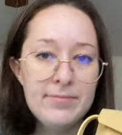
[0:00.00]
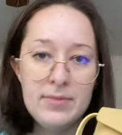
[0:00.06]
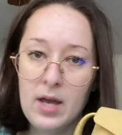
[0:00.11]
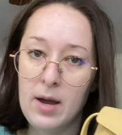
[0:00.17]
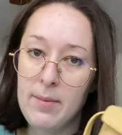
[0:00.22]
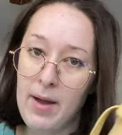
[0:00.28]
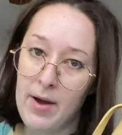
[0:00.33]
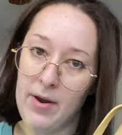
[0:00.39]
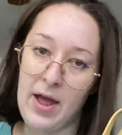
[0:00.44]

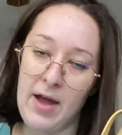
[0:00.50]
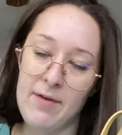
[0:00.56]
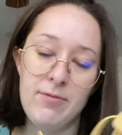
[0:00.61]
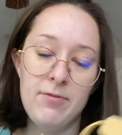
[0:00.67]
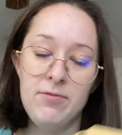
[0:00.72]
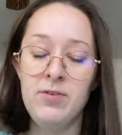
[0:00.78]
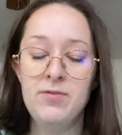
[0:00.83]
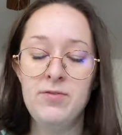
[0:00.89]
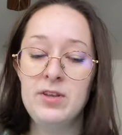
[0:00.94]
About half of
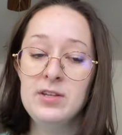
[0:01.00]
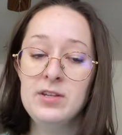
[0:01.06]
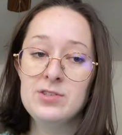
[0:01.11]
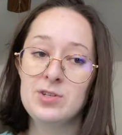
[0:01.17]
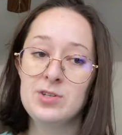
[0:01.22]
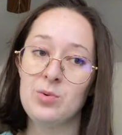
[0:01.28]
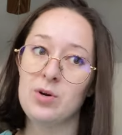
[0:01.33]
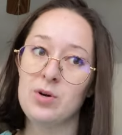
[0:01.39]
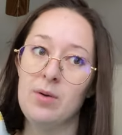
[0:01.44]
15,
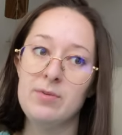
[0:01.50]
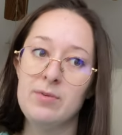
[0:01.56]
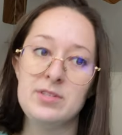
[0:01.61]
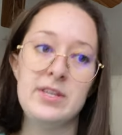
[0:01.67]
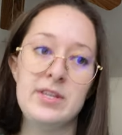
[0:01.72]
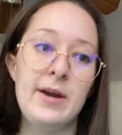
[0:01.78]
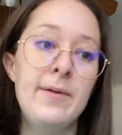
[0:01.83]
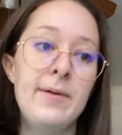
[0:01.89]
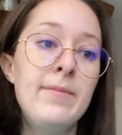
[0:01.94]
so we're almost
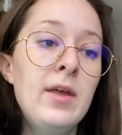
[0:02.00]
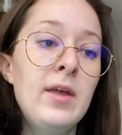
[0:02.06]
there.